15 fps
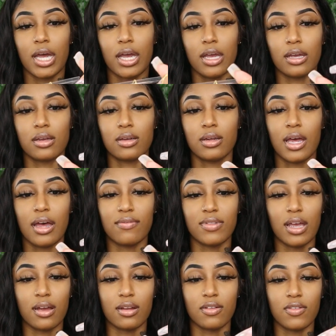like, have
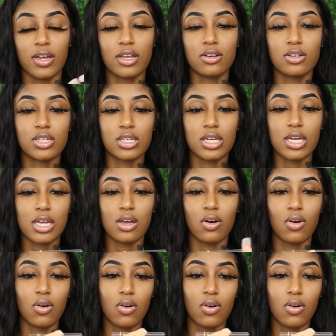negative energy.